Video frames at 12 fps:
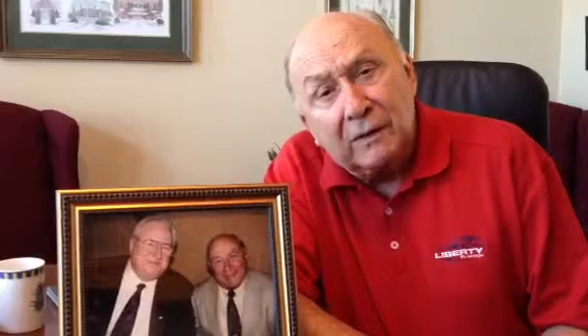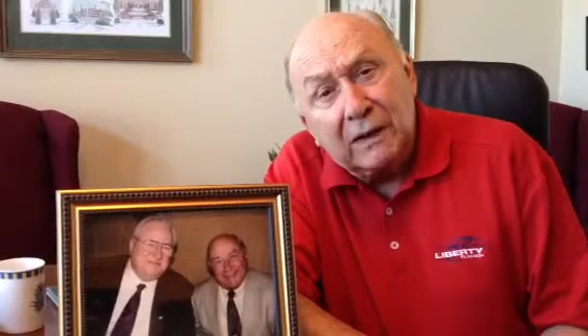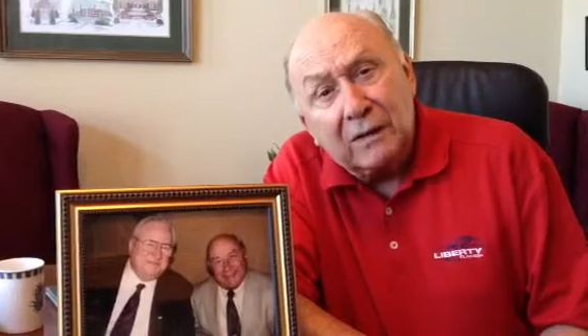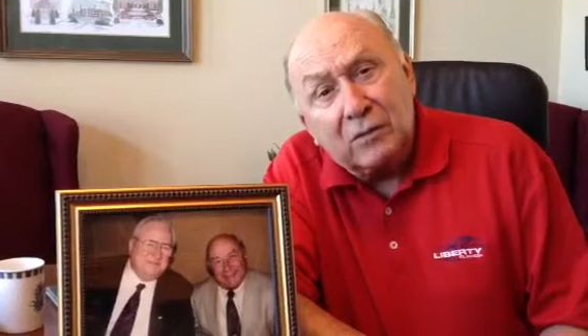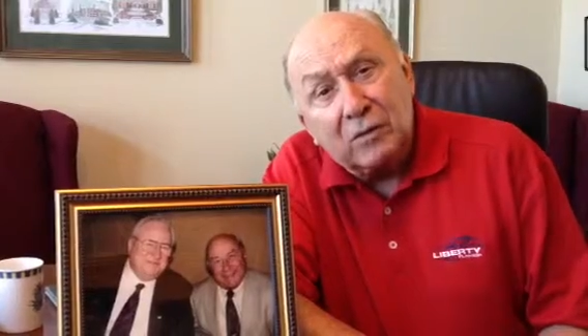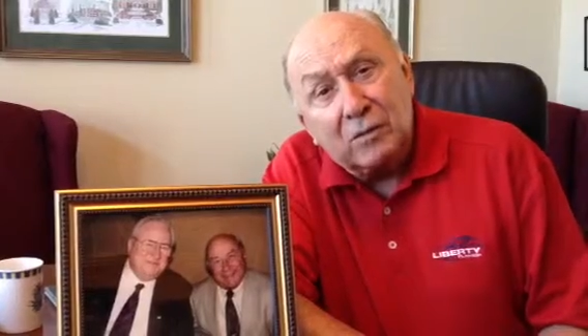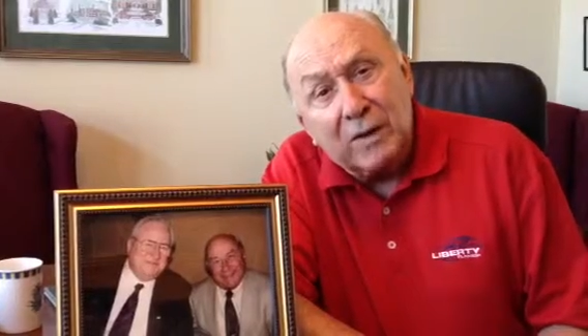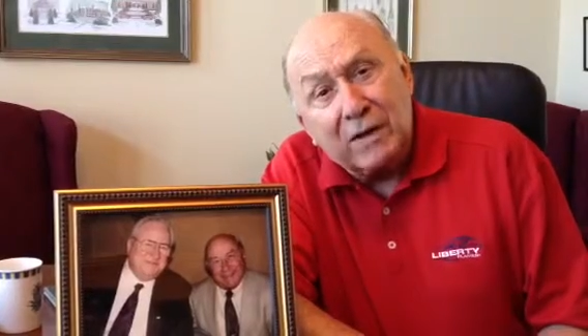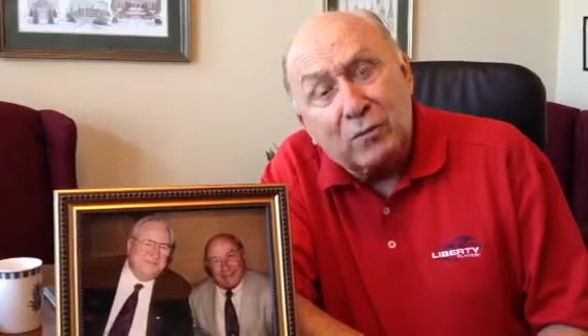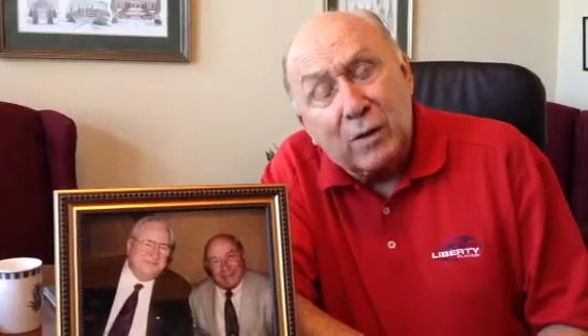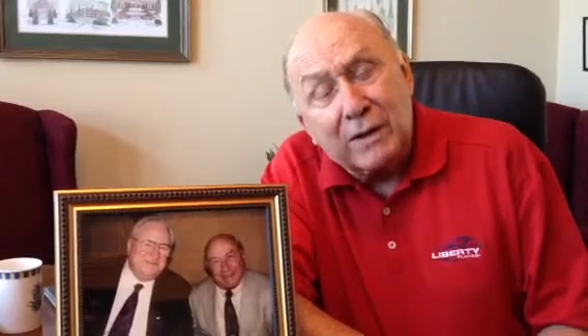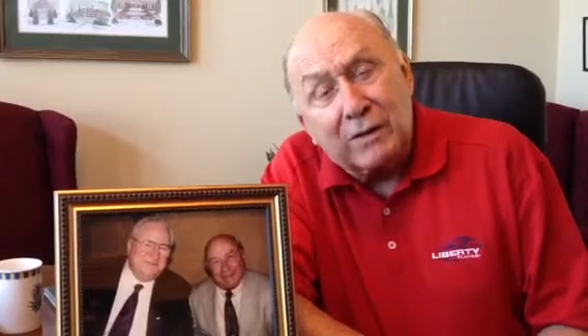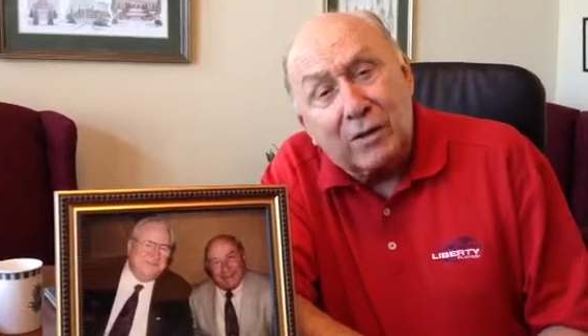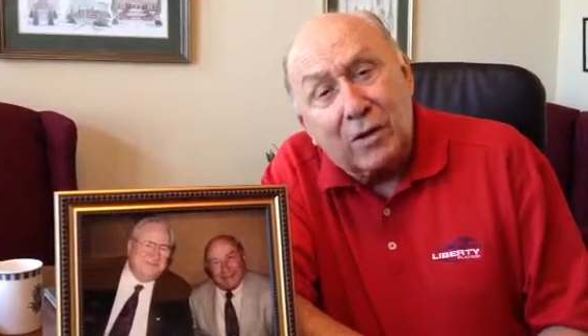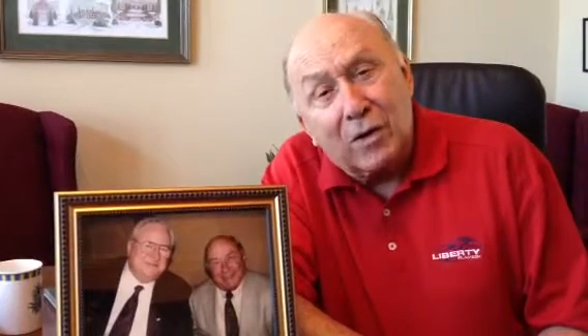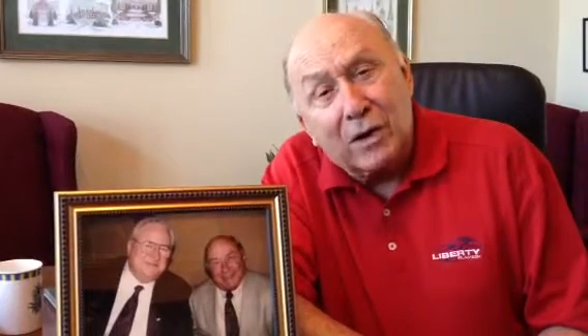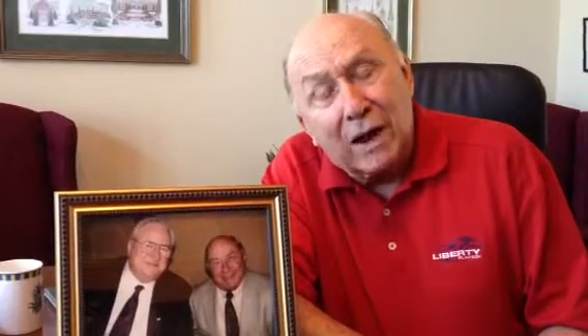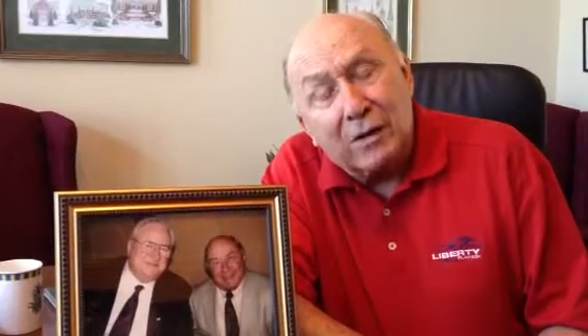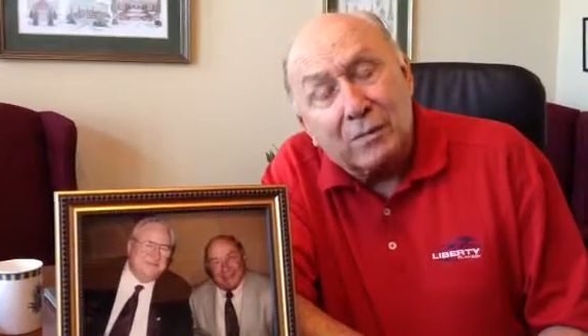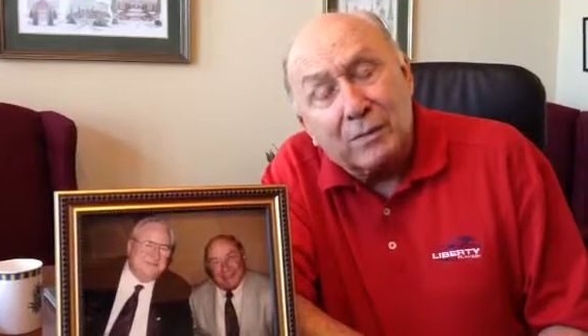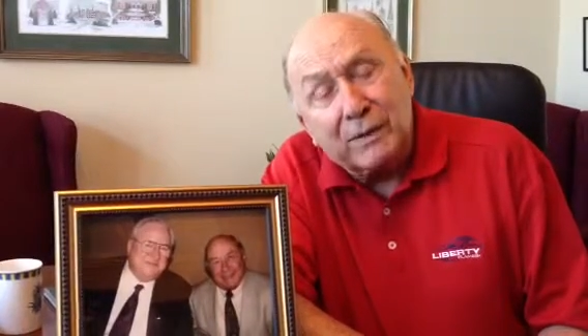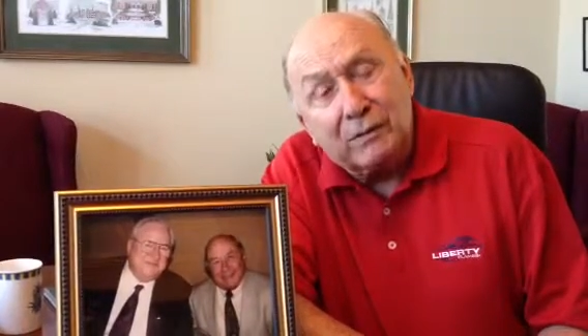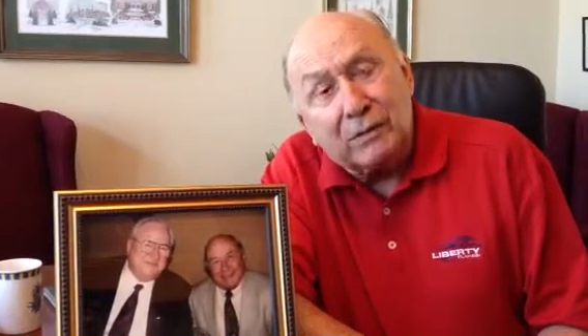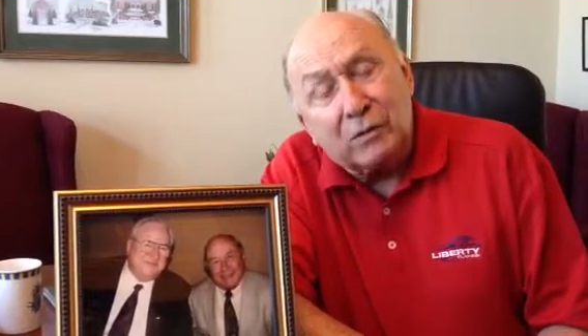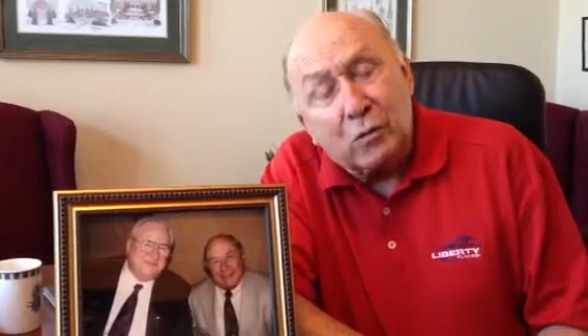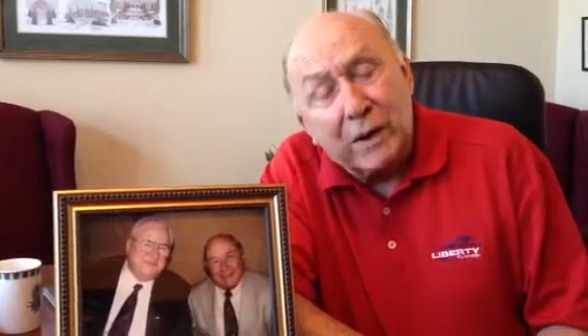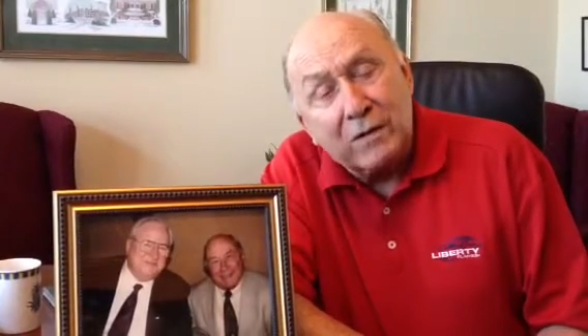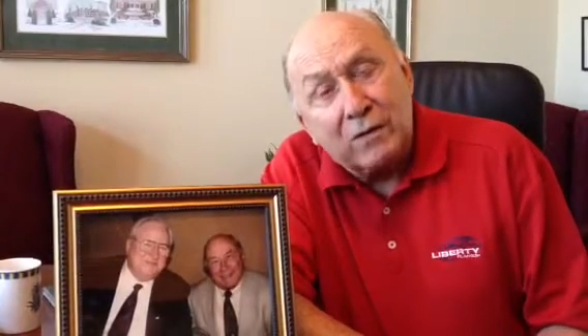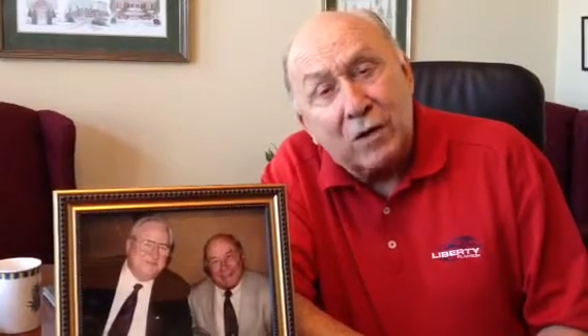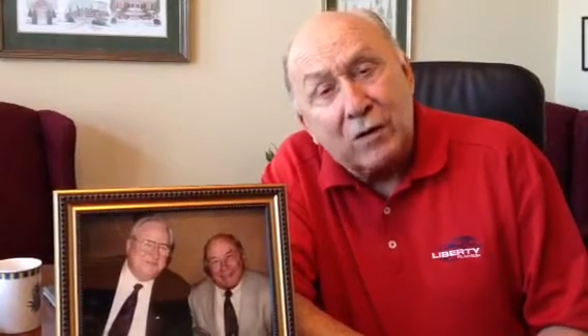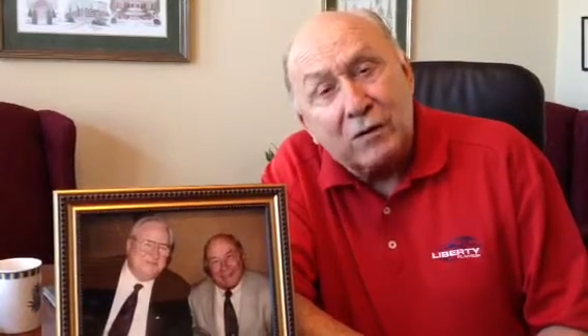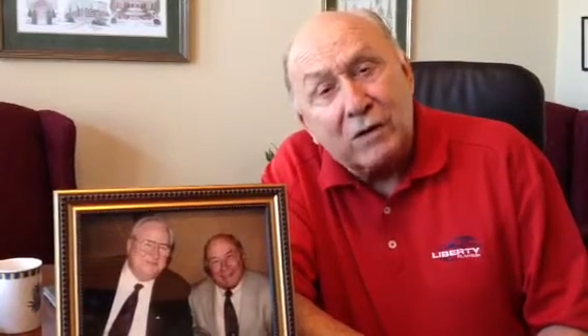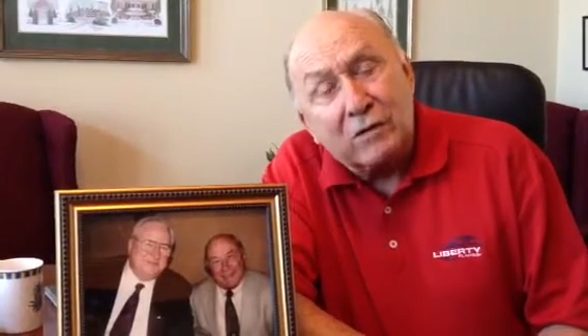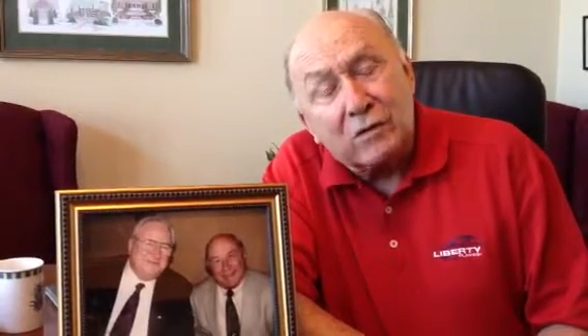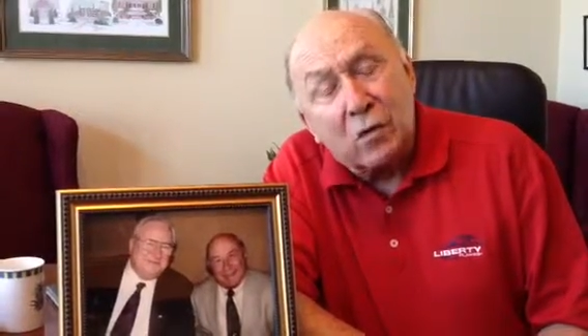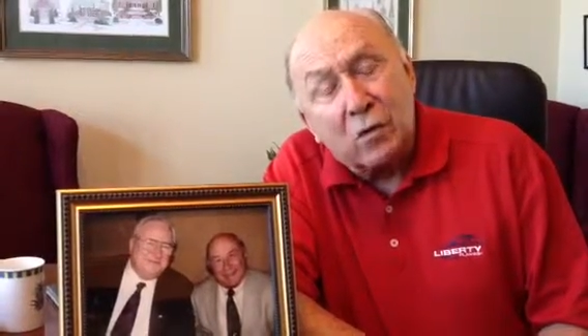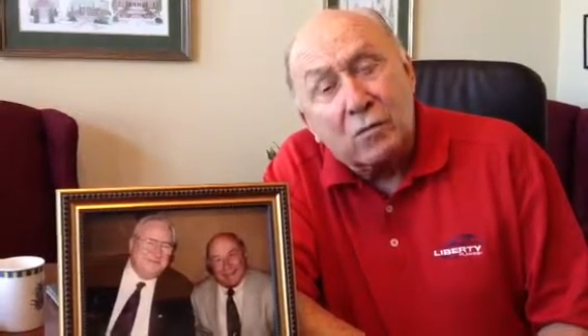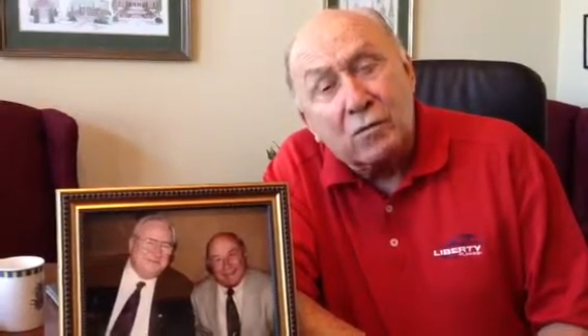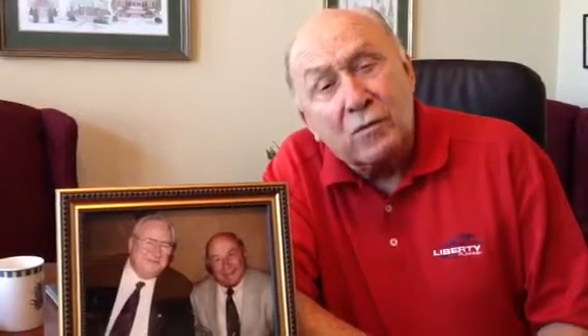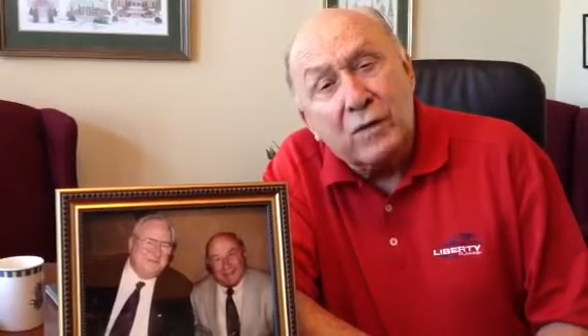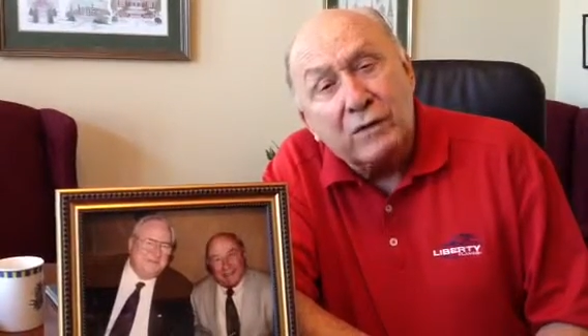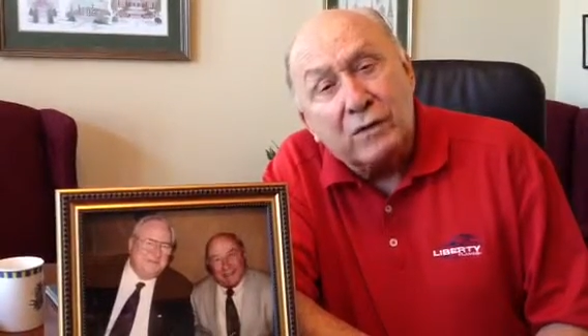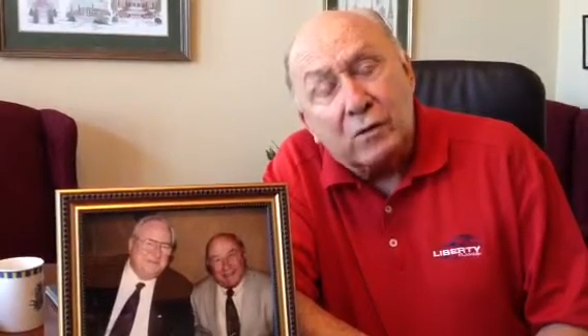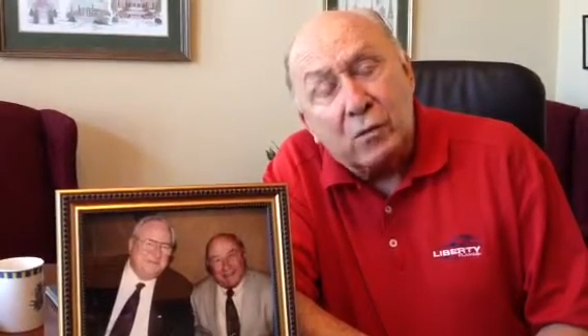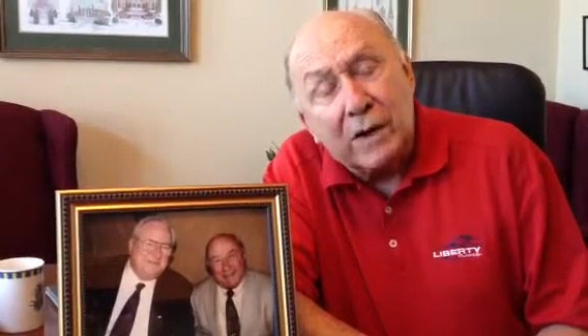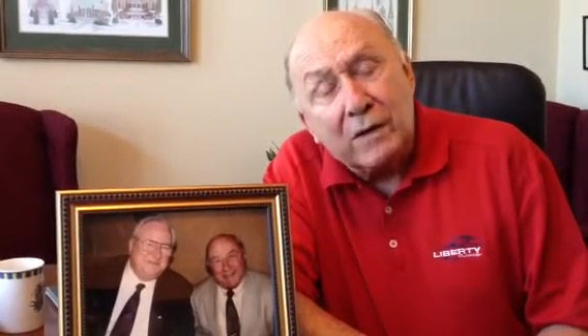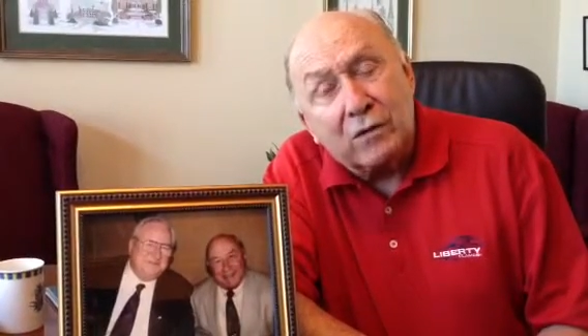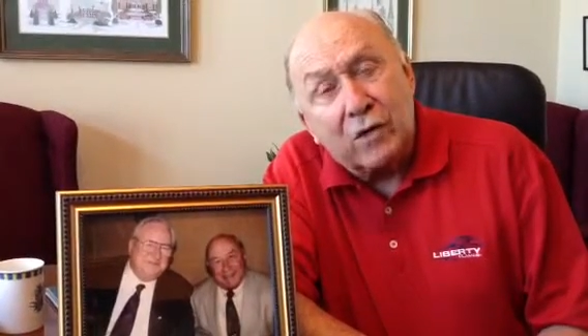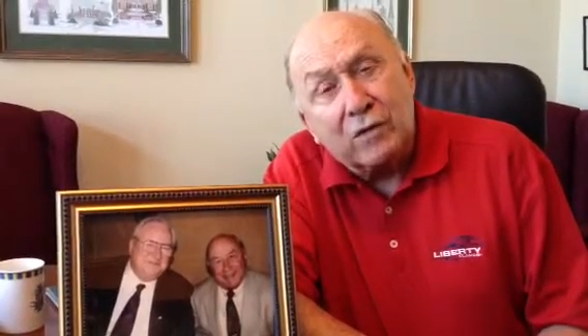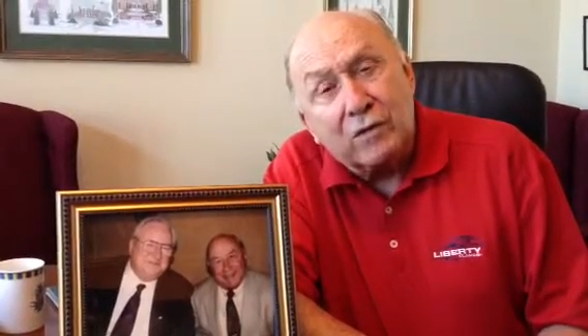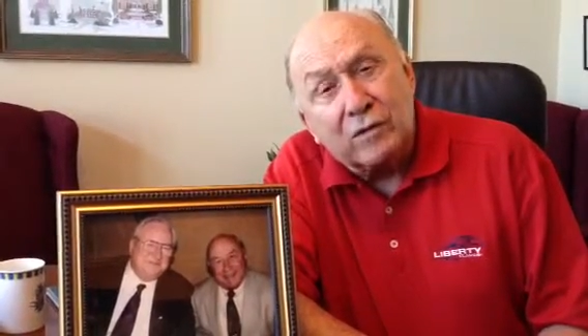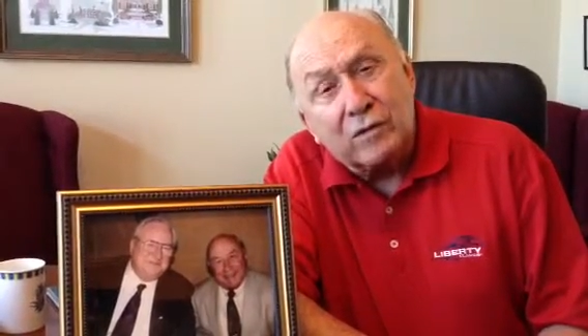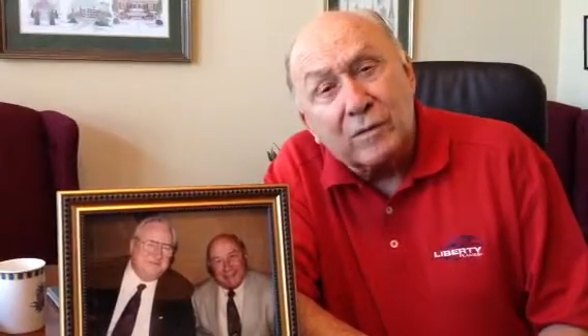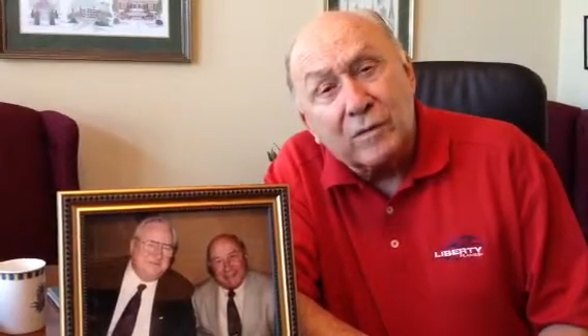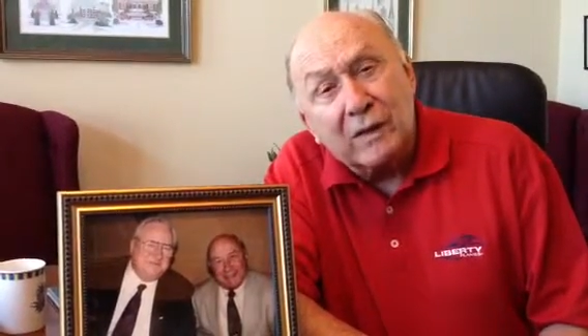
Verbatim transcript: And so the best way to learn how to build a great church is go visit great churches.